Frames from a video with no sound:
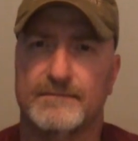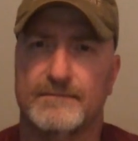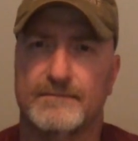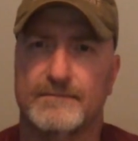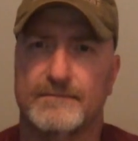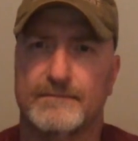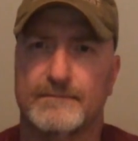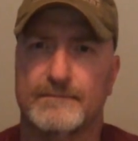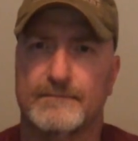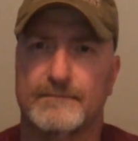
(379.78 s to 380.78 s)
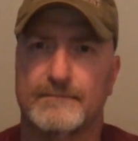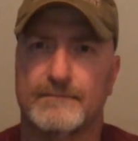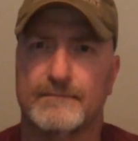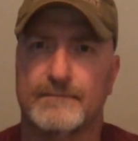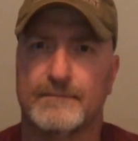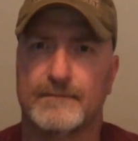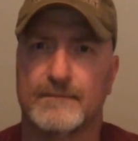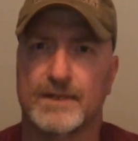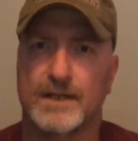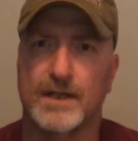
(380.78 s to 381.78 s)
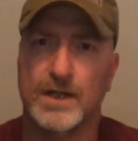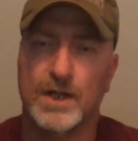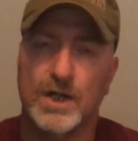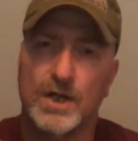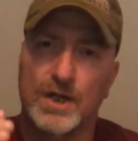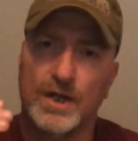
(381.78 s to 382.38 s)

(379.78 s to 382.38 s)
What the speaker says: [no speech]